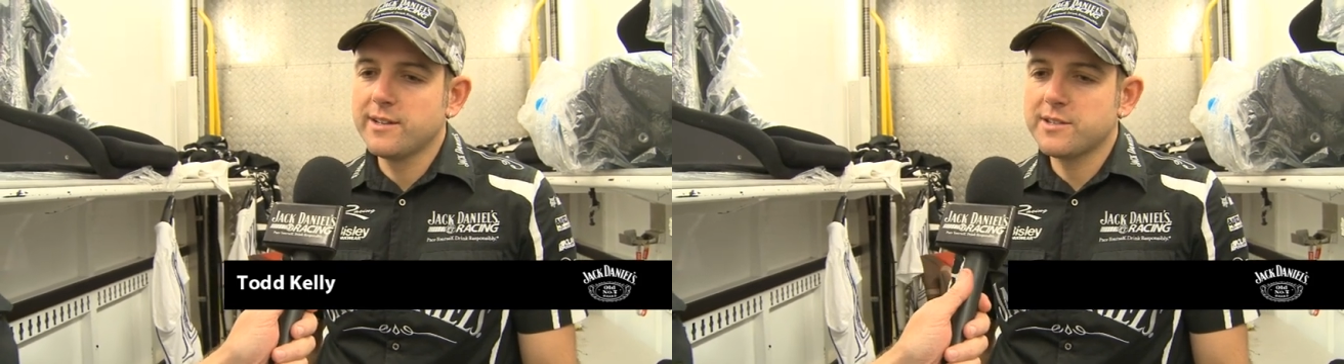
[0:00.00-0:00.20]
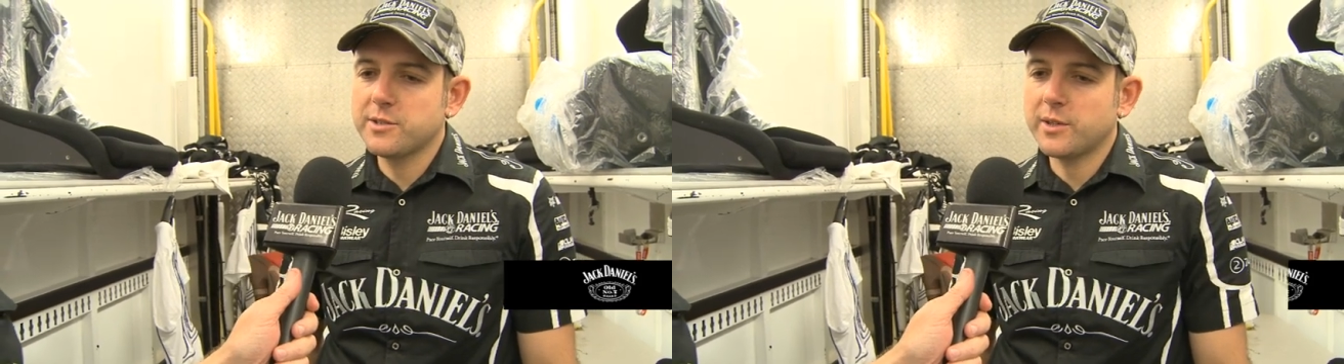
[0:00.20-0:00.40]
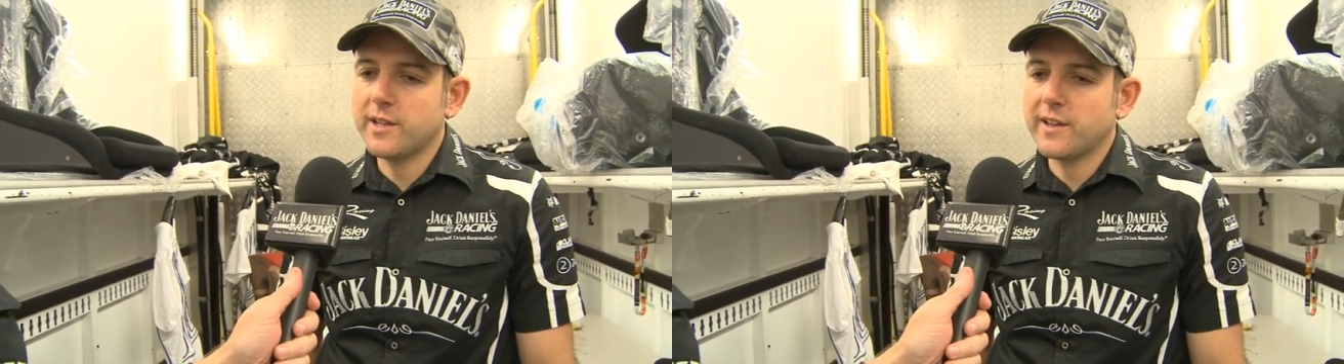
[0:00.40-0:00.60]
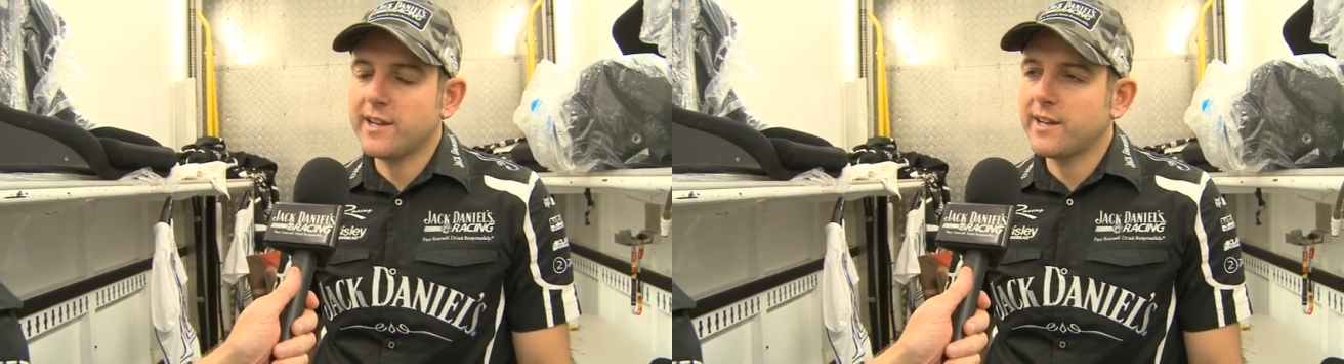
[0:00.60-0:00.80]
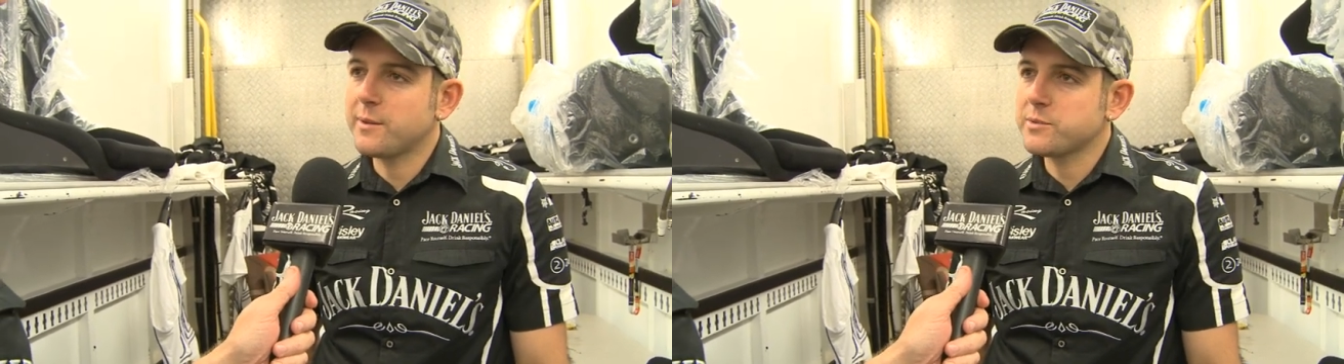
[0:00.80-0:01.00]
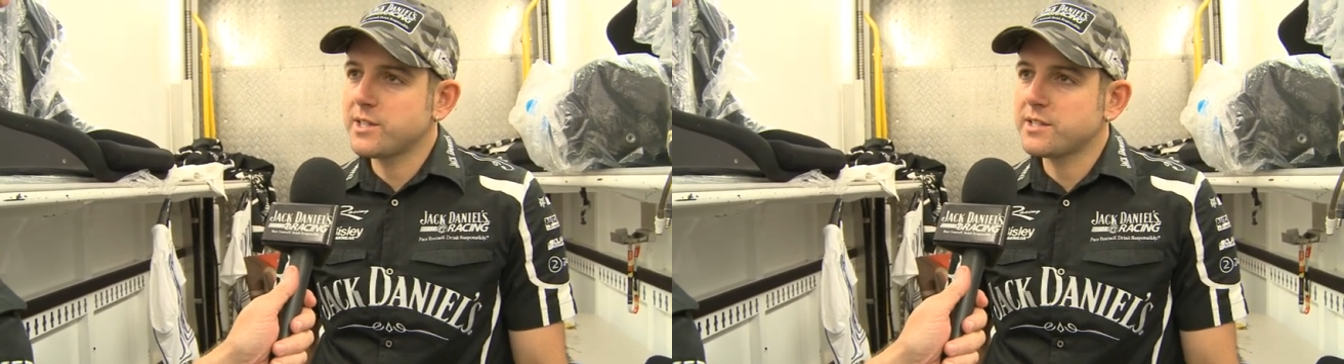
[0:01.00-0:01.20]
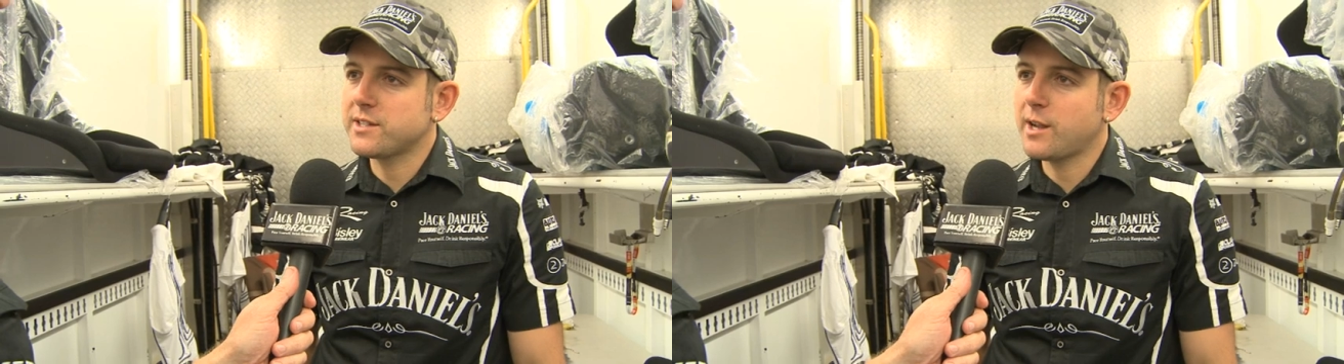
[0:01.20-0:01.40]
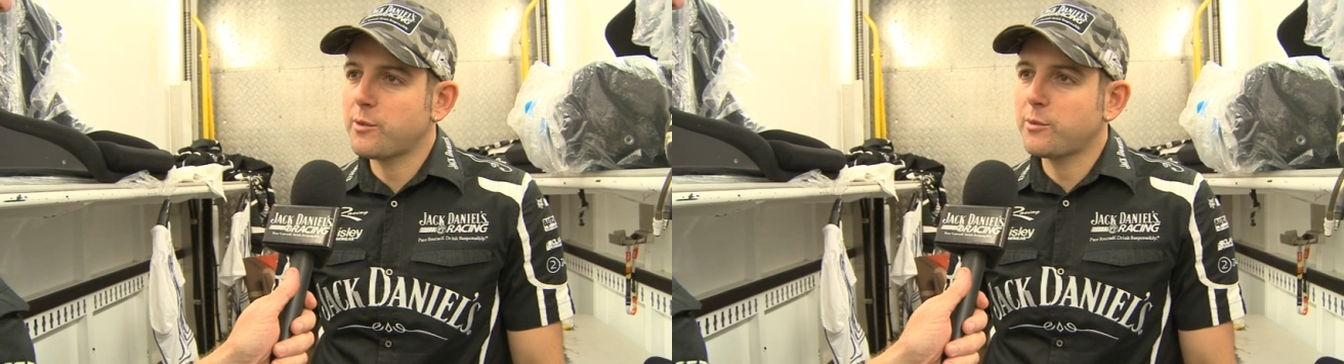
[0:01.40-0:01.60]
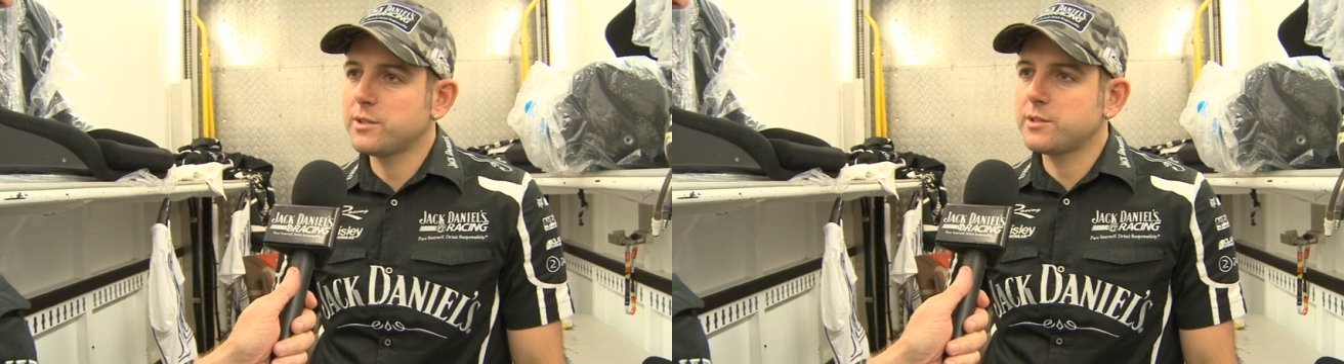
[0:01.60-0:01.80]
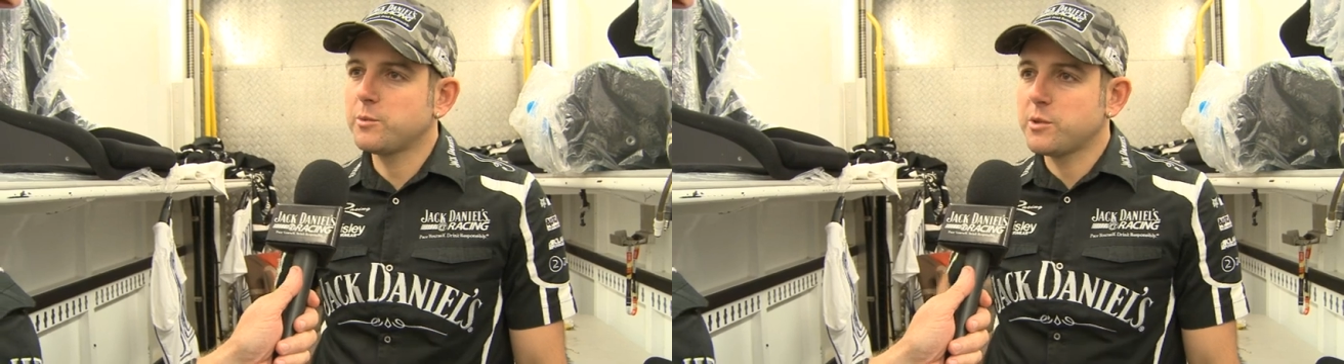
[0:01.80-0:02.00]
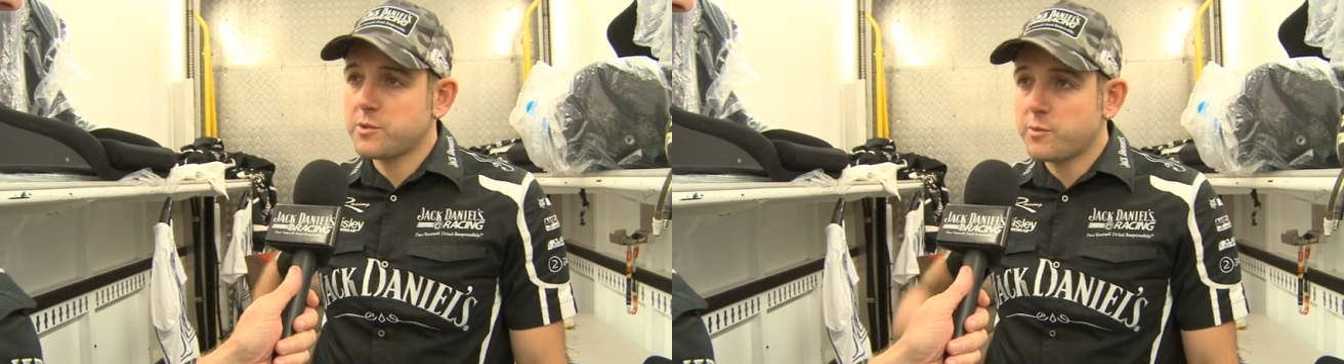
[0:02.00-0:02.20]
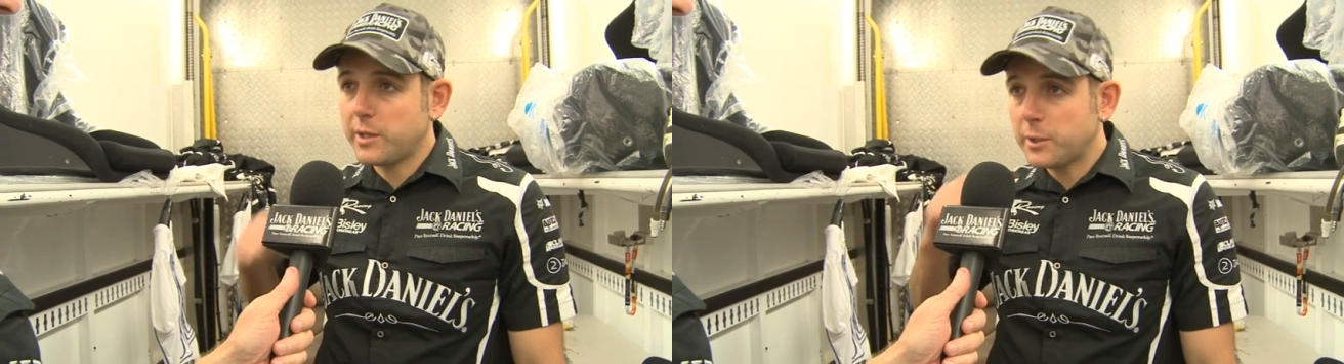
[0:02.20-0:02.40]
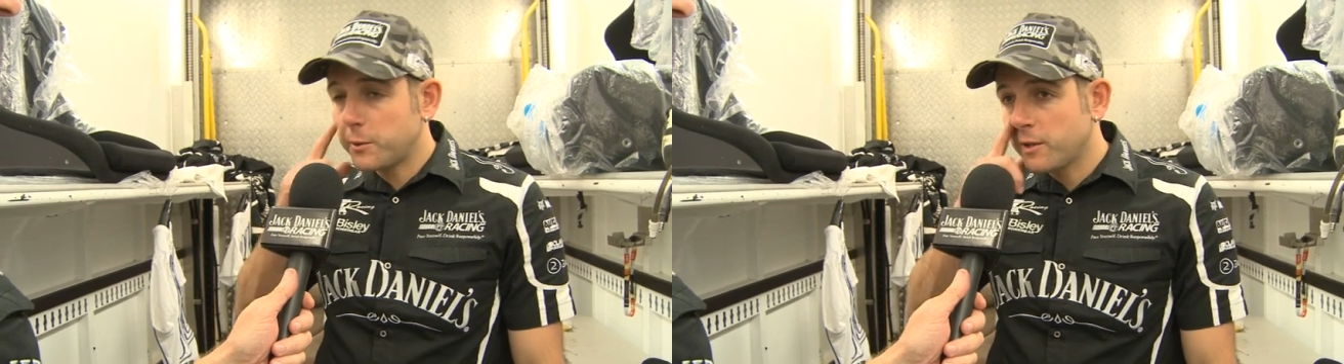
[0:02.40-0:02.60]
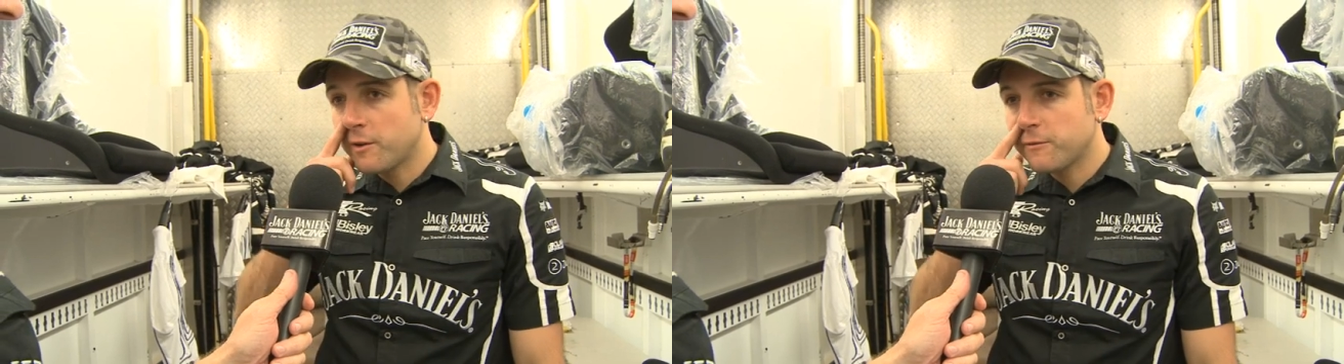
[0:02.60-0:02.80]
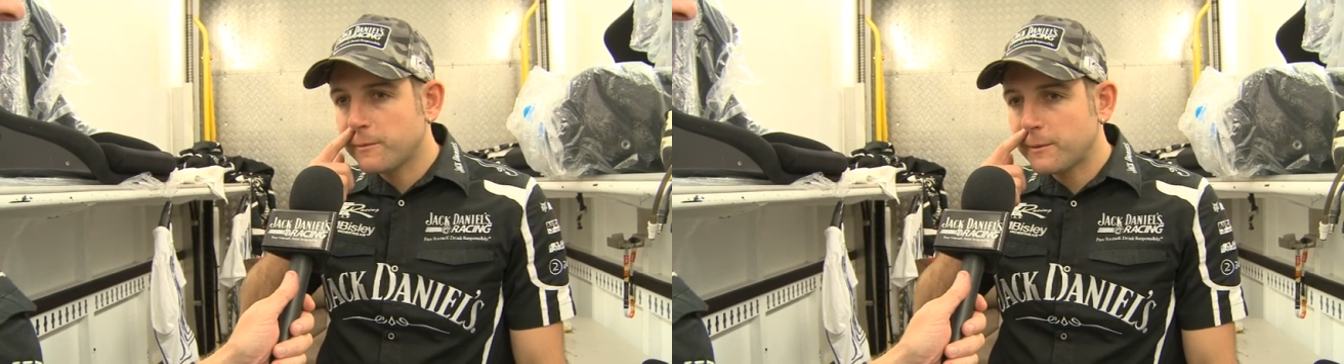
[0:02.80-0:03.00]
still only ended up 16th, which wasn't really good enough.